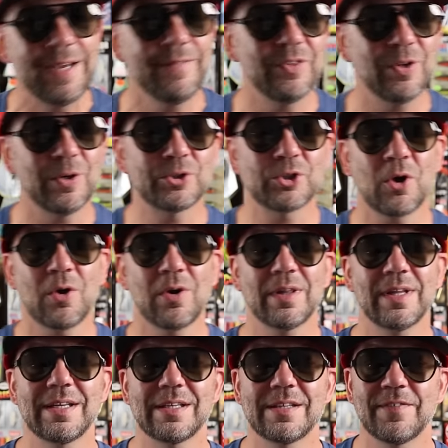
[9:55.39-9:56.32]
Even though
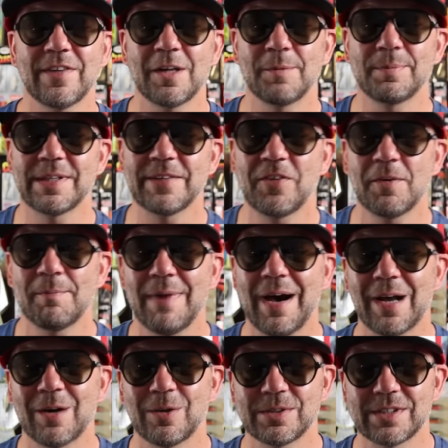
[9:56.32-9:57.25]
Charlie developed different
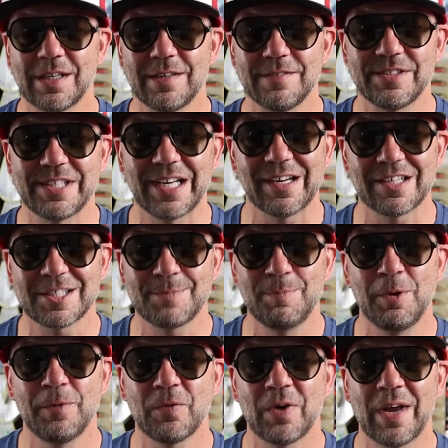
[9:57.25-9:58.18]
models of Zara
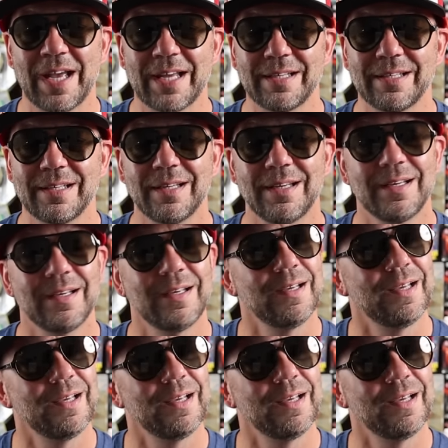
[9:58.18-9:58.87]
Spook for Heddon,